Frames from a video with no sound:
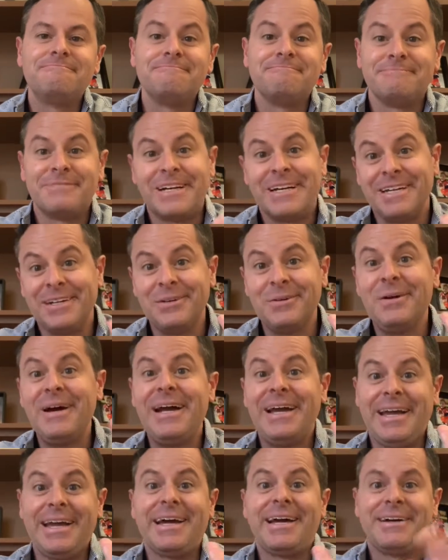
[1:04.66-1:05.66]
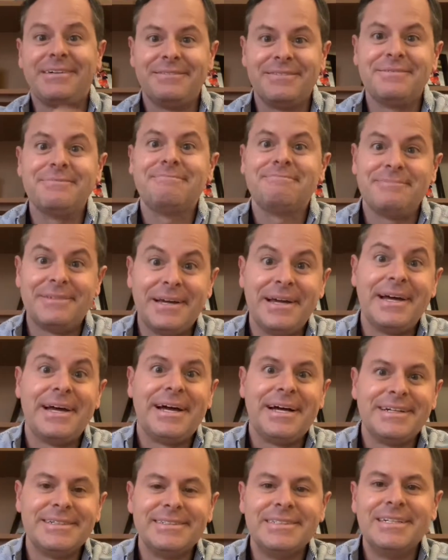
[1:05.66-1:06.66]
I know I have. Yeah.
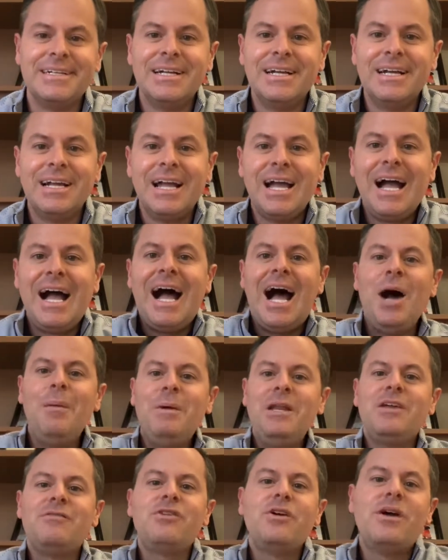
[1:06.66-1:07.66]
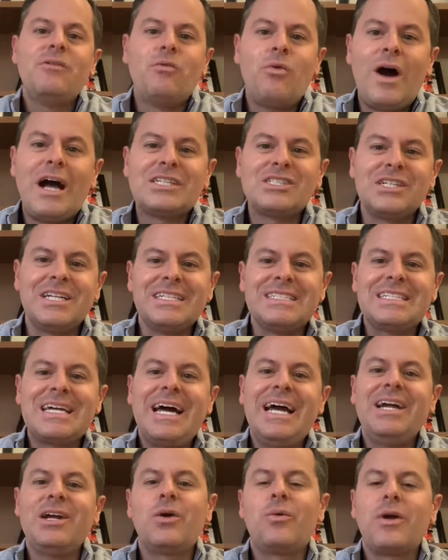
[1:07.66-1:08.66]
How many of you have watched an
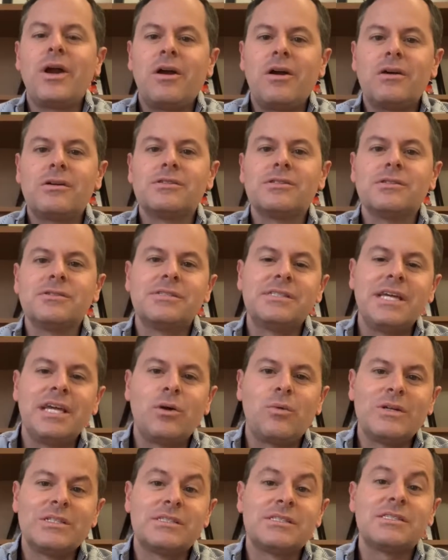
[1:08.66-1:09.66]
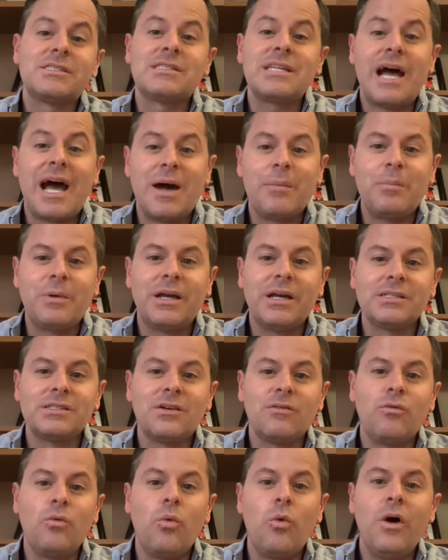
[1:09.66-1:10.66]
entire rehearsal sequence stop because
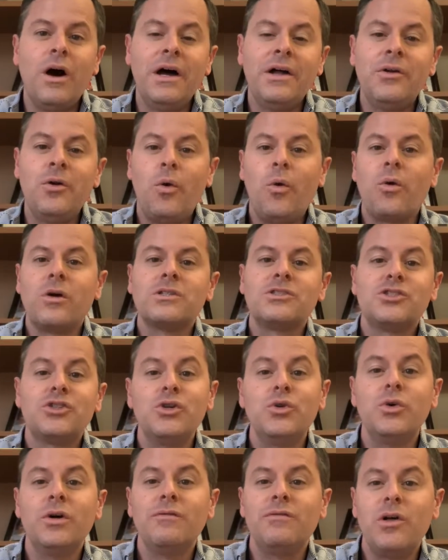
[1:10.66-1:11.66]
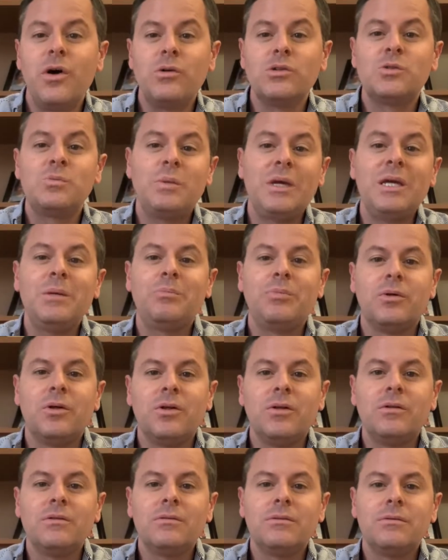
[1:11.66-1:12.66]
of one or two of those
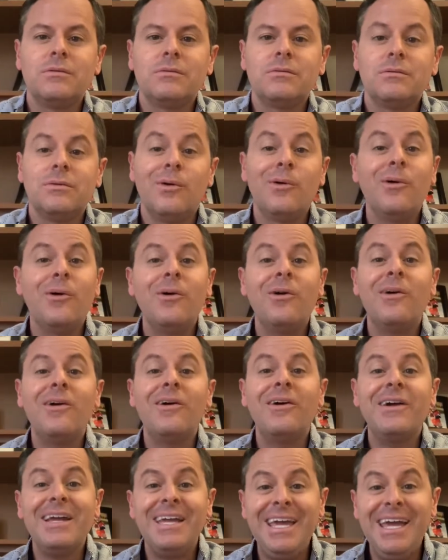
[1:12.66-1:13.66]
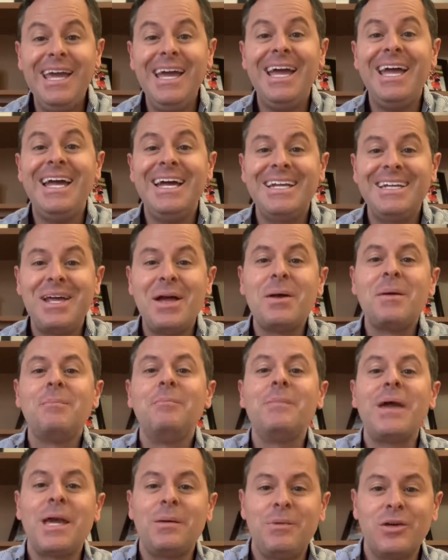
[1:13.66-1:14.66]
people, or again,
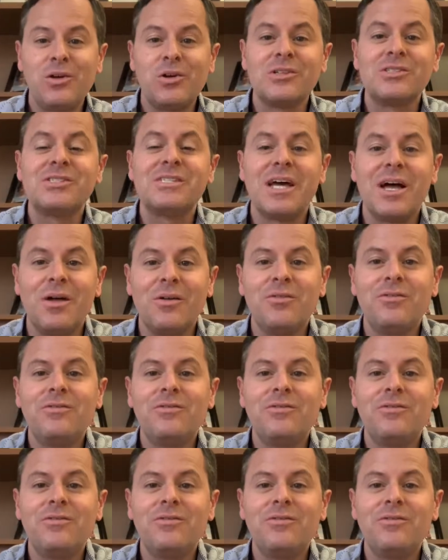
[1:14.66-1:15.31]
maybe yourself?